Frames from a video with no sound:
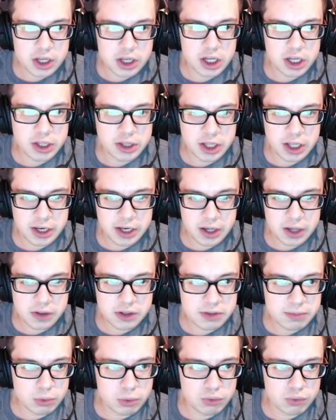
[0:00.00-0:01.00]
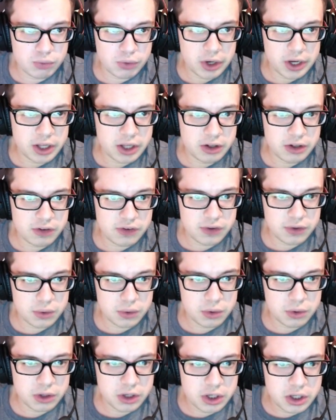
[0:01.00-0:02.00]
And then now let's move right
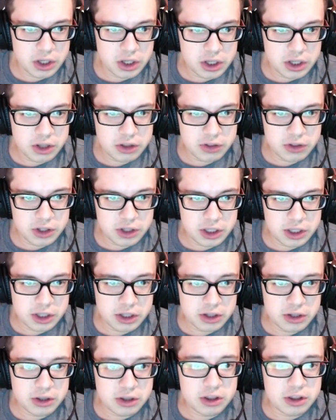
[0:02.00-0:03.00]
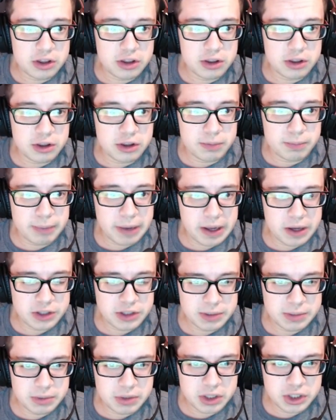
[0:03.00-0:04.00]
into the battle
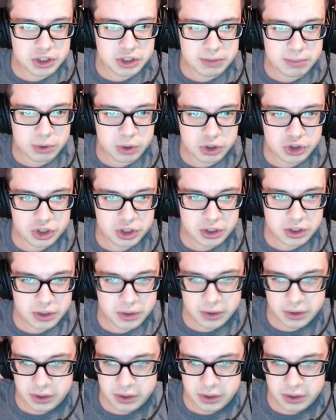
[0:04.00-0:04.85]
simulation portion.